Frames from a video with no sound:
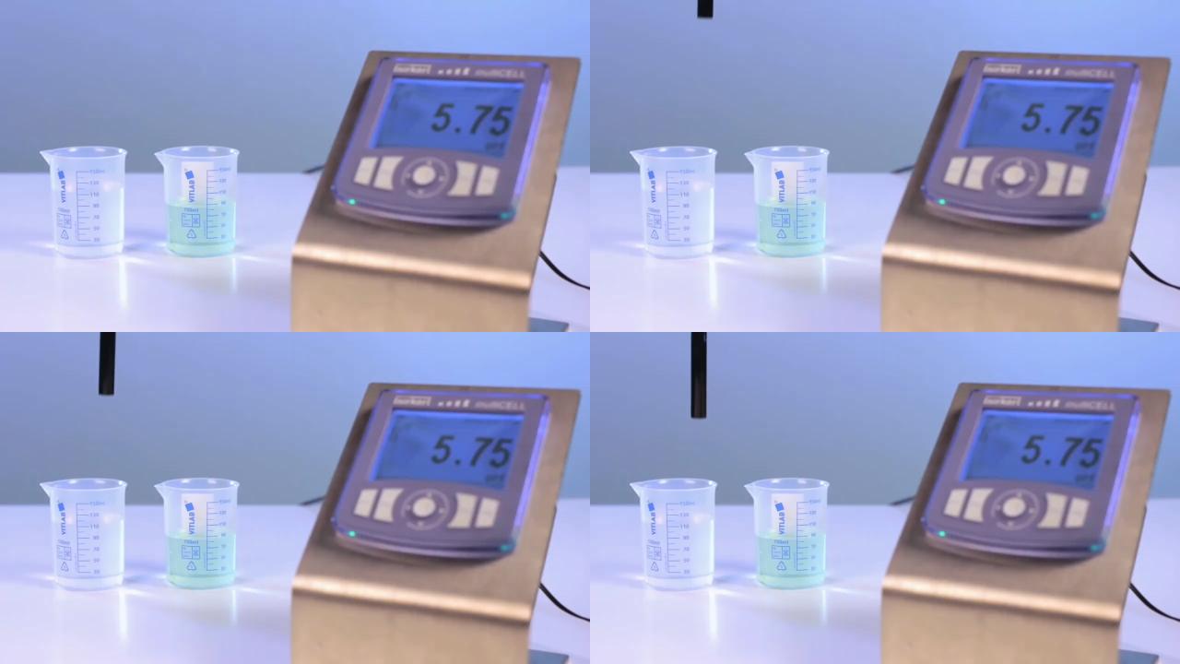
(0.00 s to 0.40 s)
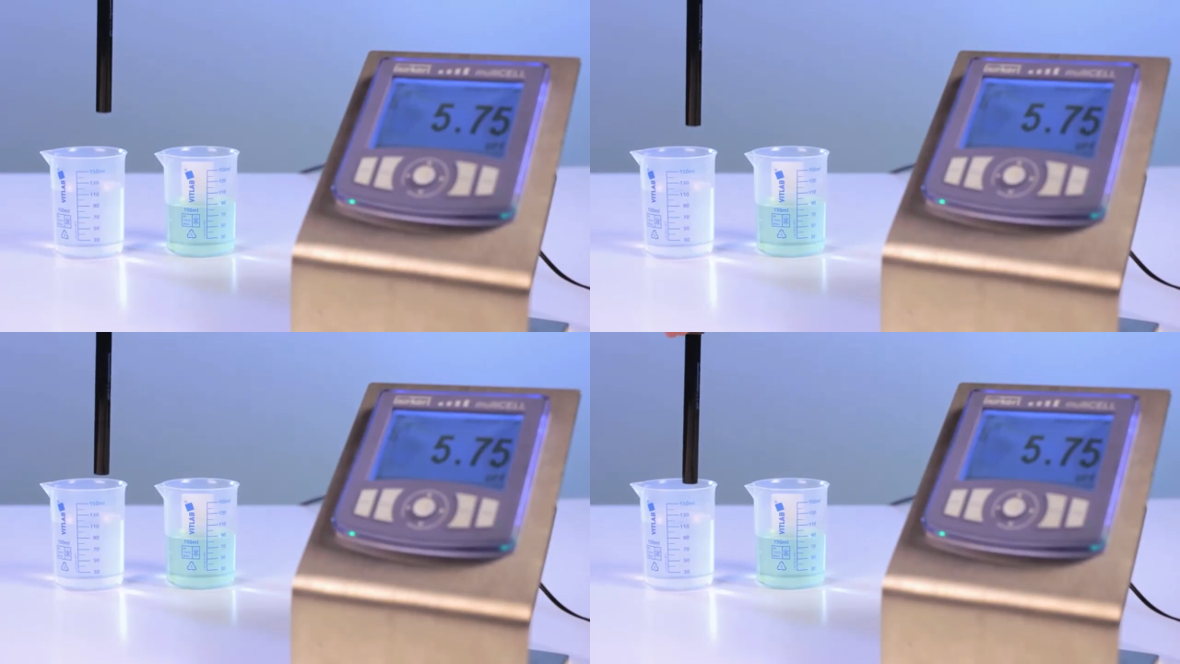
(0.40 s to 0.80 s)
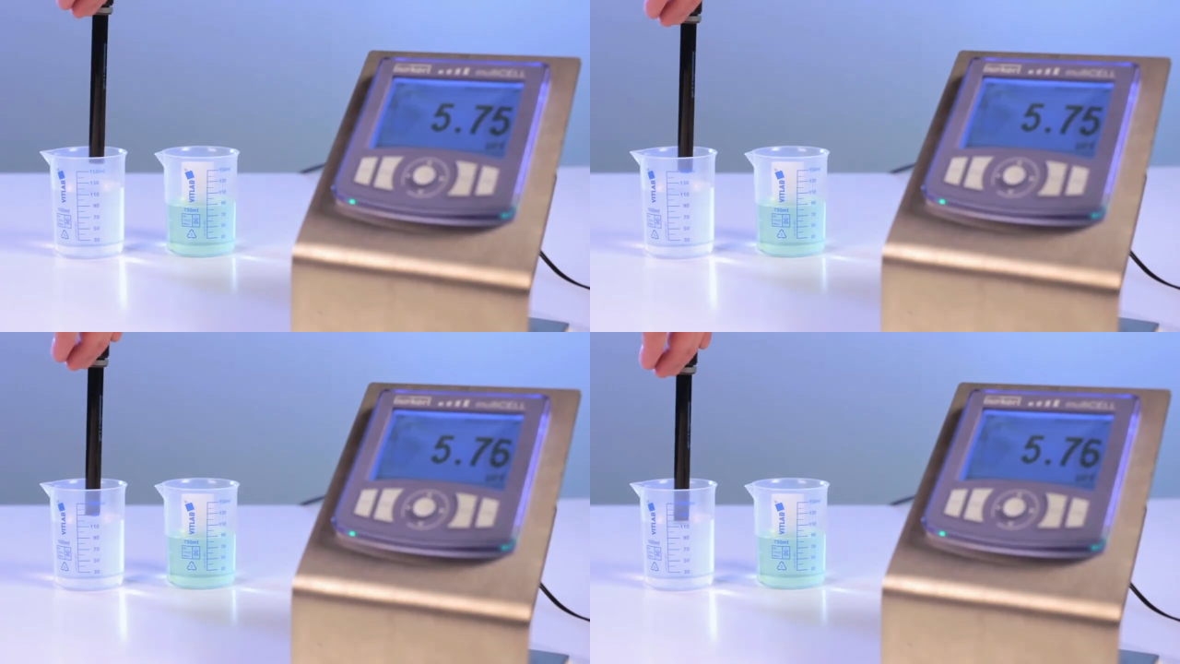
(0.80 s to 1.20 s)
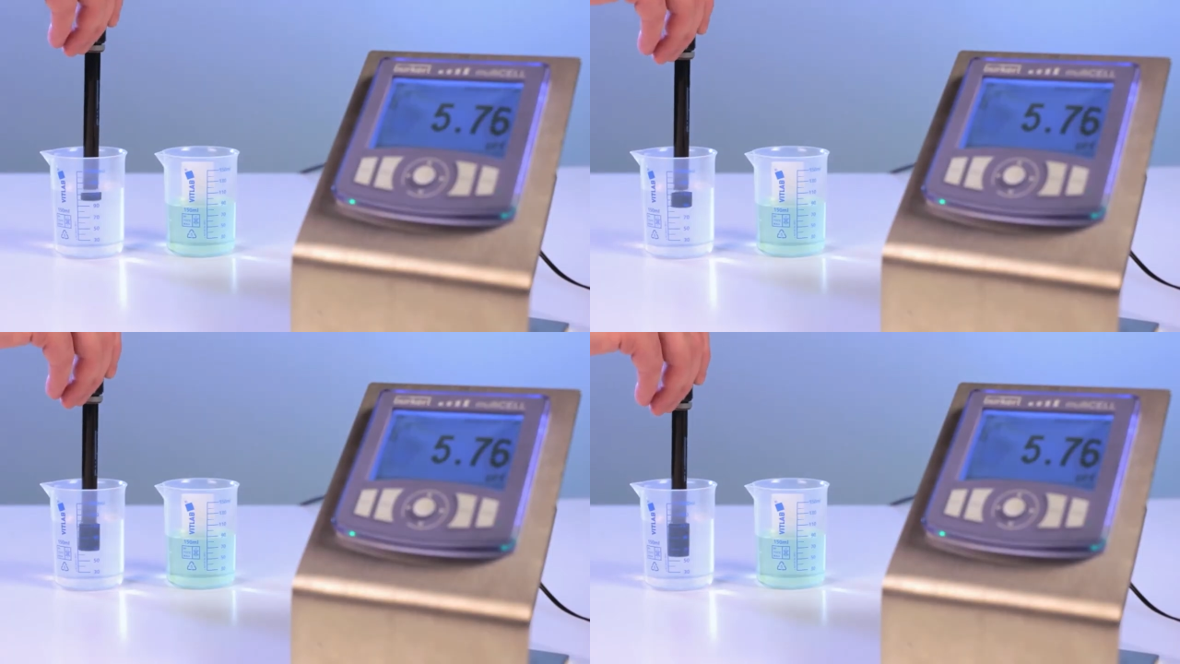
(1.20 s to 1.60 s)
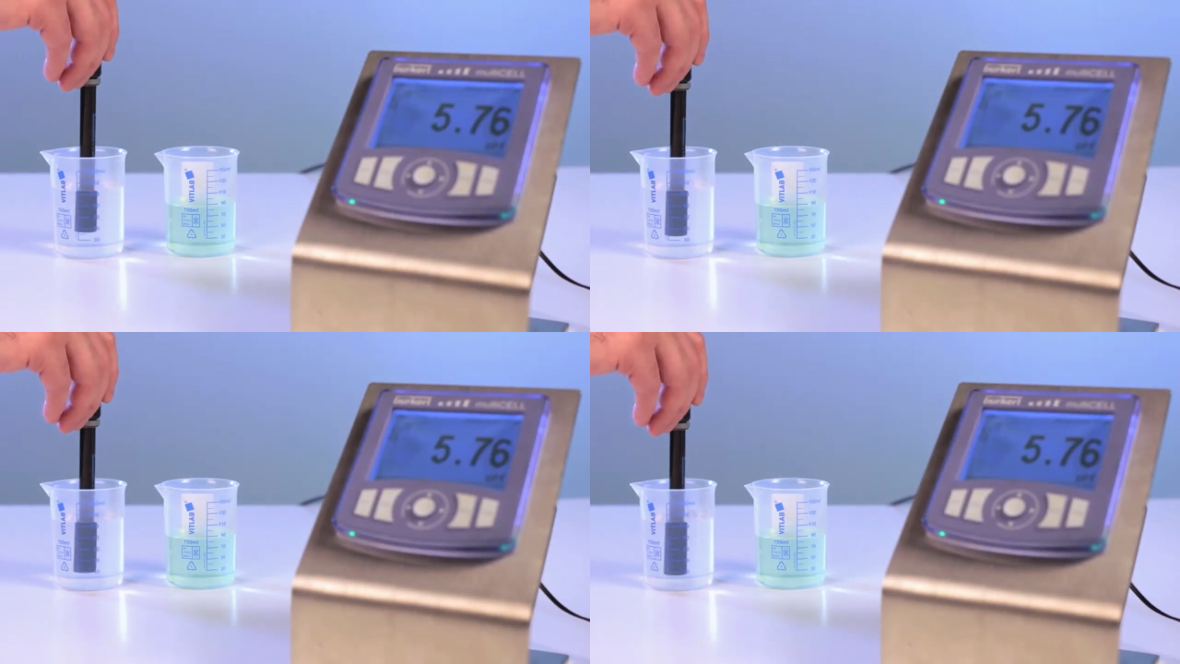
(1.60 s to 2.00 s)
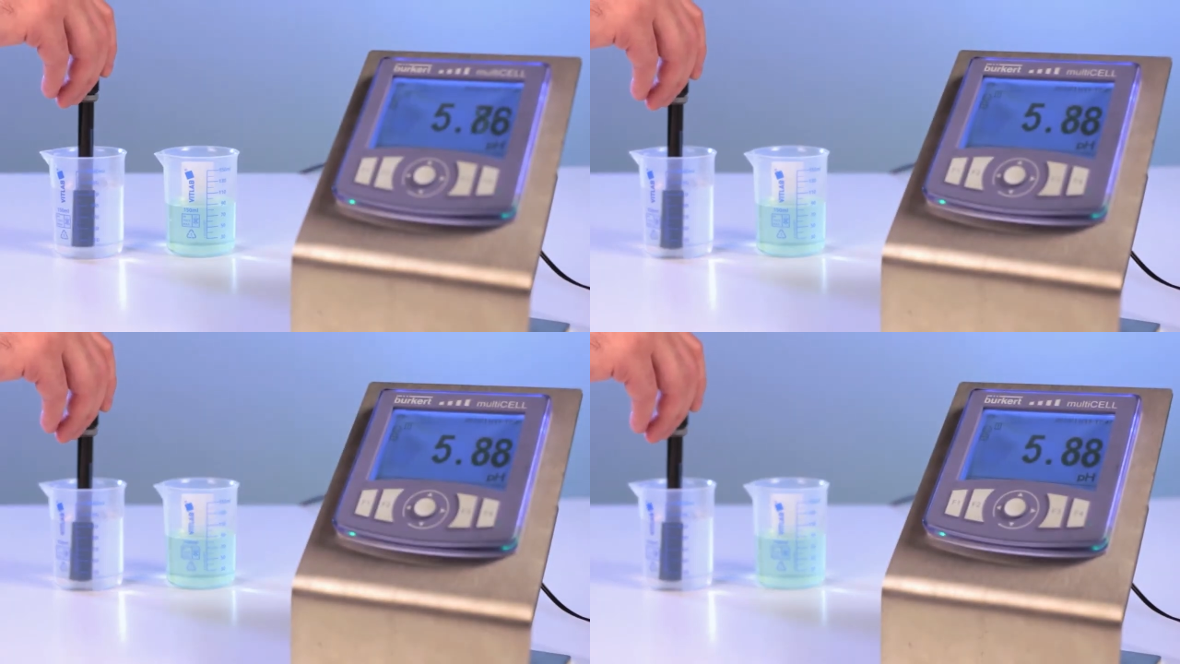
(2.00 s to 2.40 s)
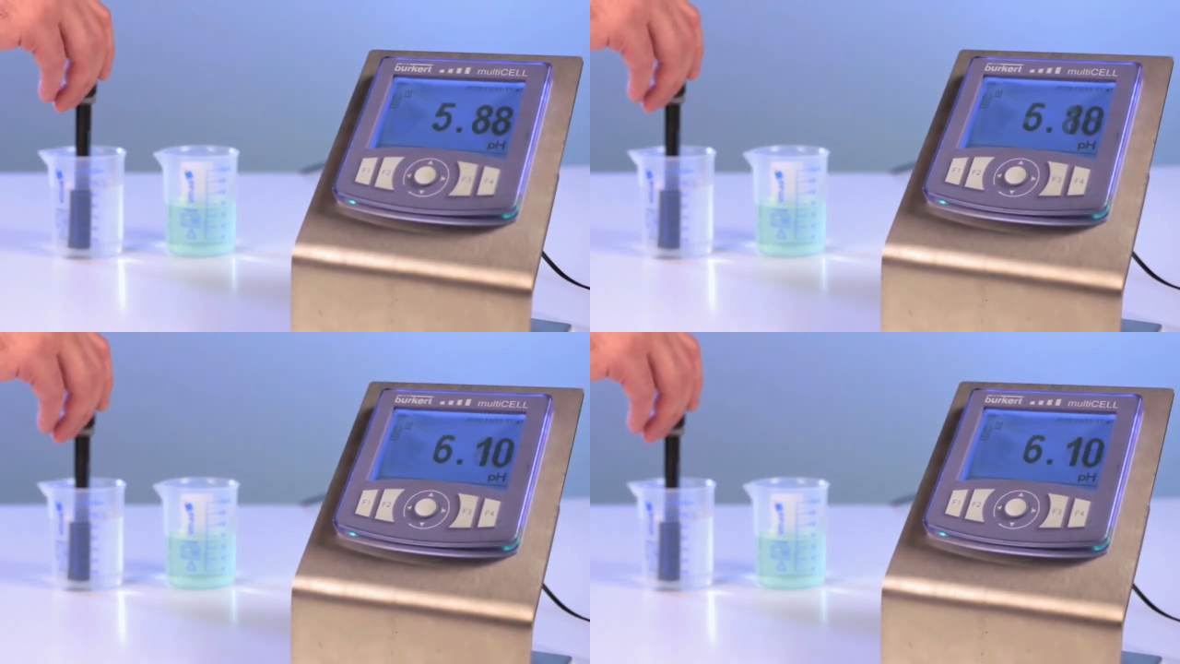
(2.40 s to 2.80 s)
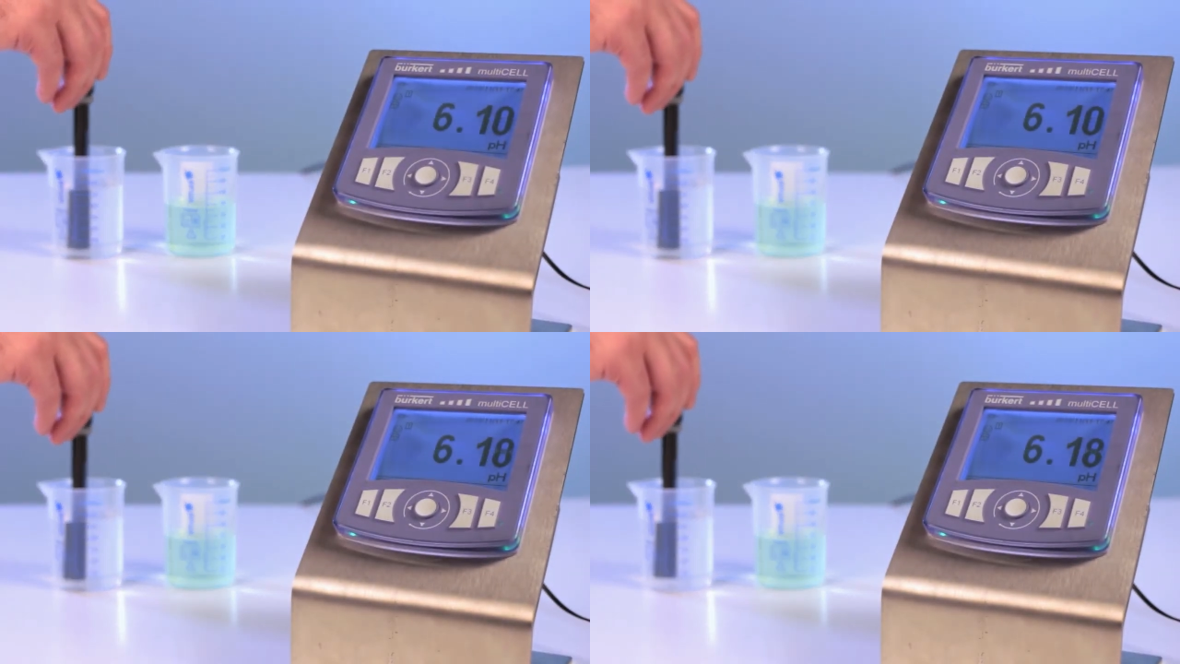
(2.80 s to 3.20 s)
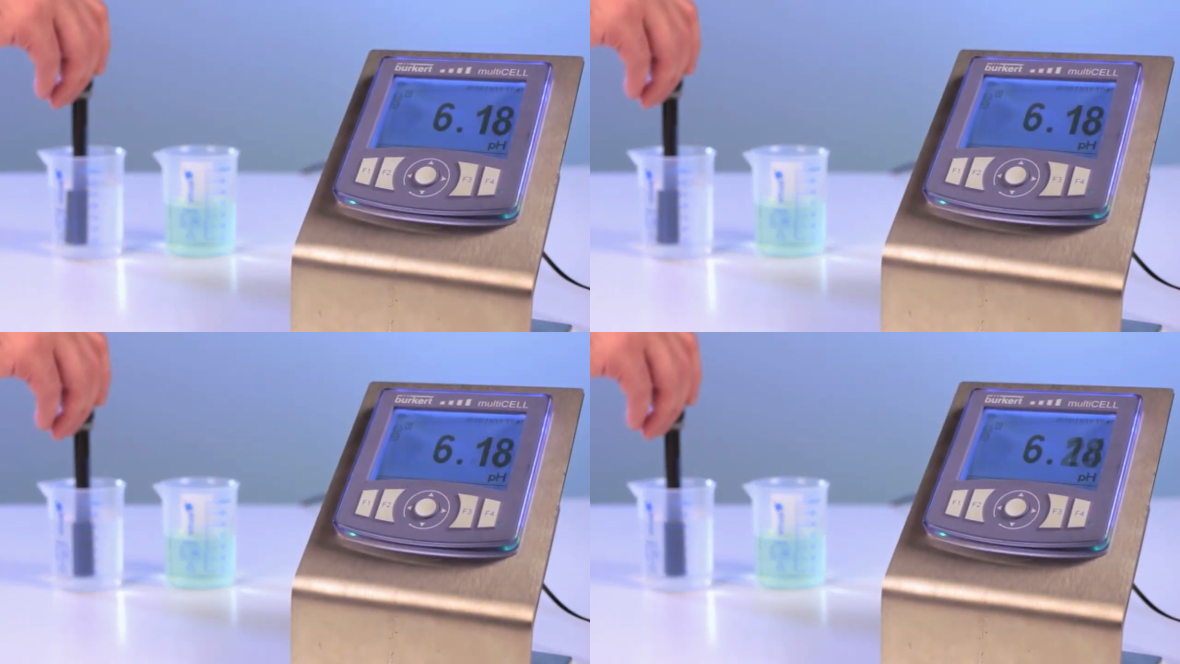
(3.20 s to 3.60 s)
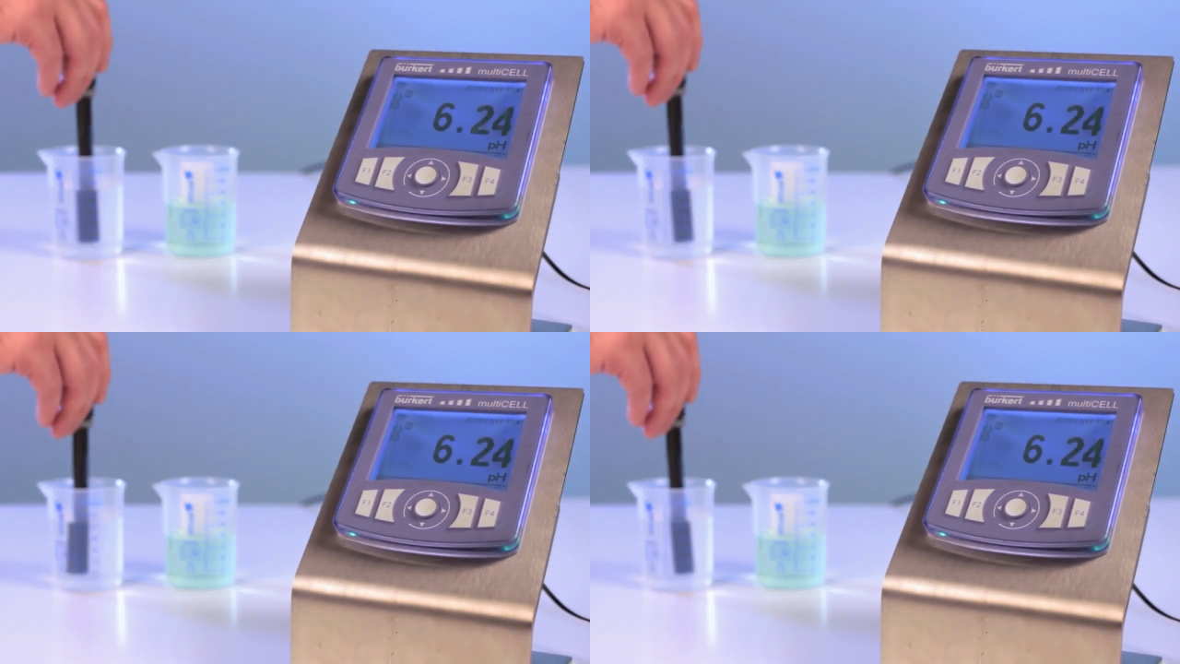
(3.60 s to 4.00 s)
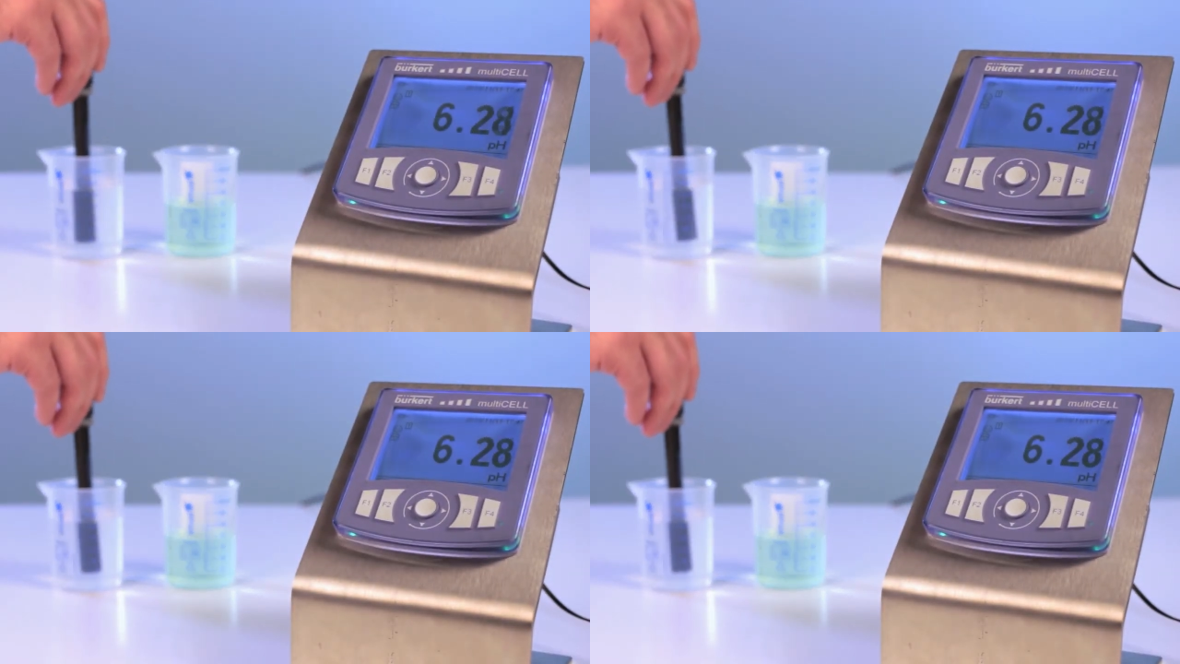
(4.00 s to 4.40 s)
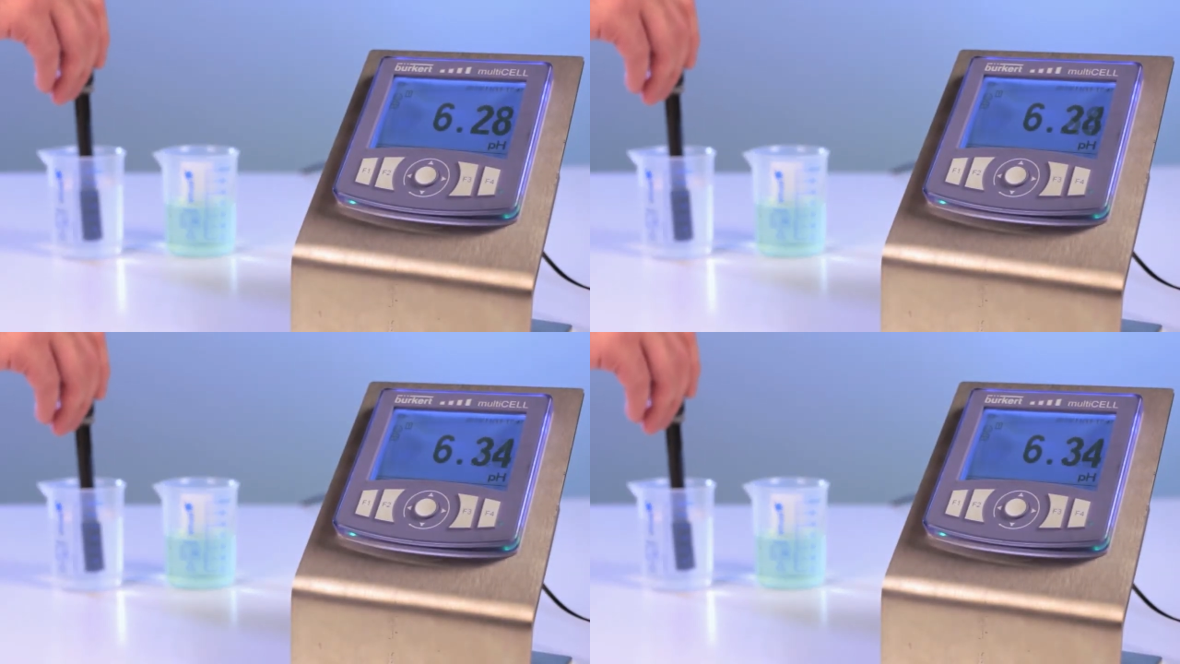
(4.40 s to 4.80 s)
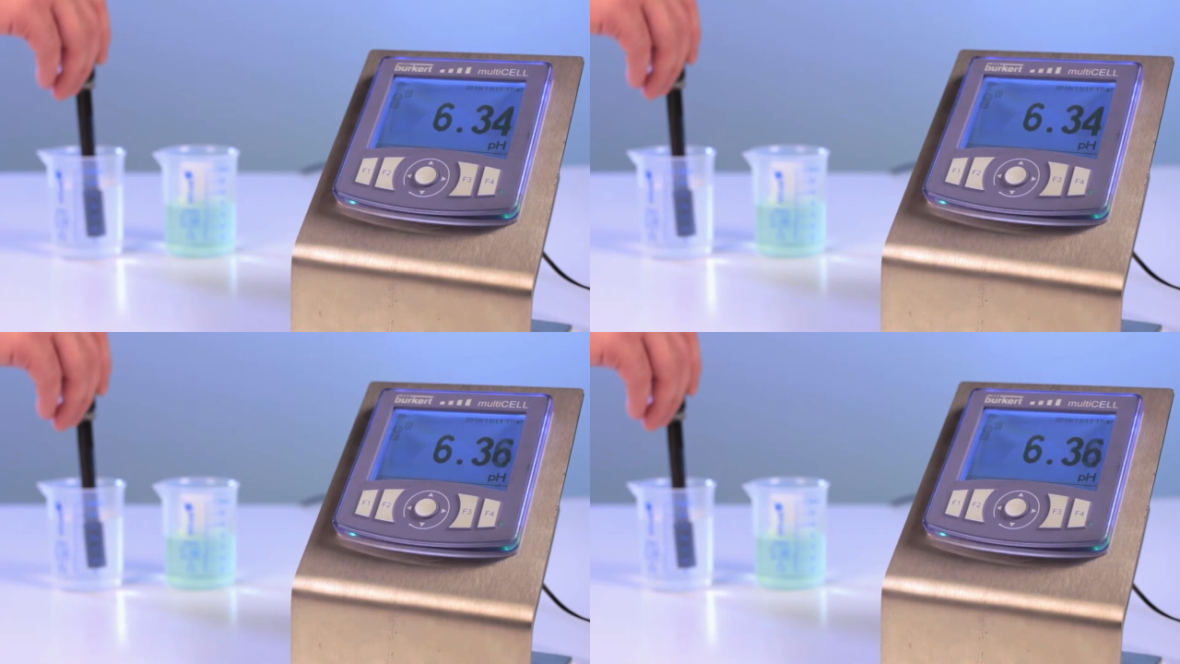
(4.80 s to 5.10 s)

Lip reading: No face is visible, so there are no lips to read.